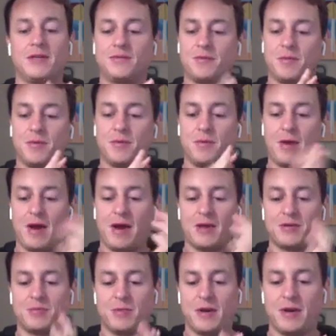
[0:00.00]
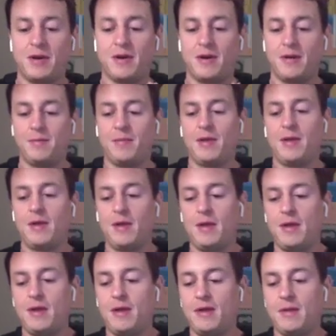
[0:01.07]
itch from the rash, man.
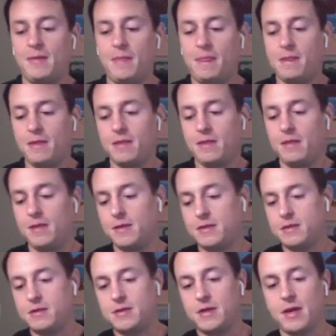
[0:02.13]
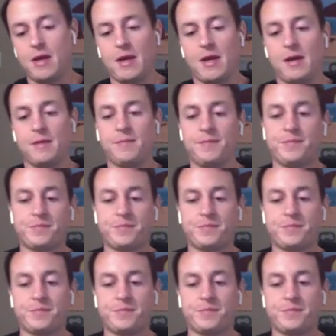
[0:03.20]
Let's see.